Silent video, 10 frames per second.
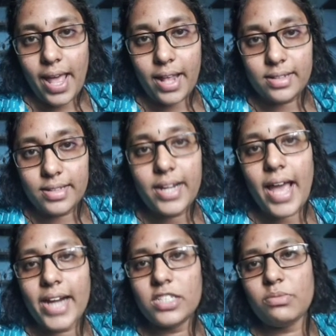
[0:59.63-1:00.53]
and
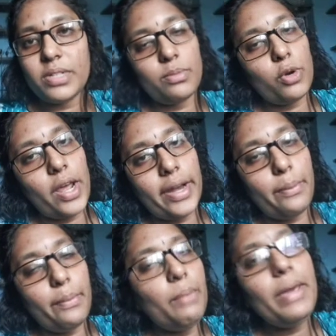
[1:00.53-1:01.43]
that active
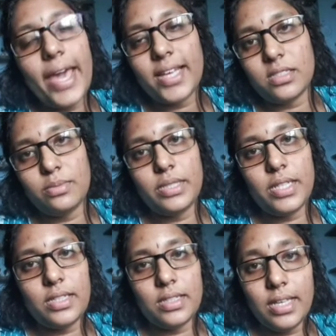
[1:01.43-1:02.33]
metabolite will be
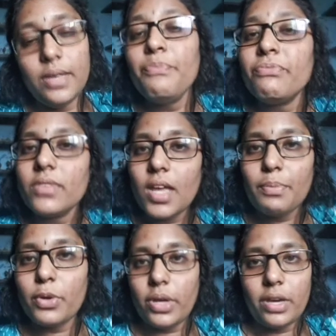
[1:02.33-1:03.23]
exhibiting the
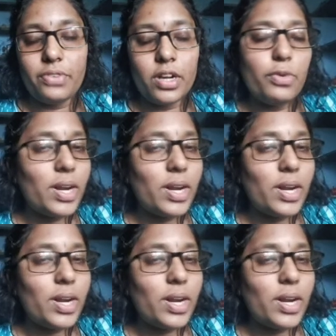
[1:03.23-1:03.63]
therapeutic effect.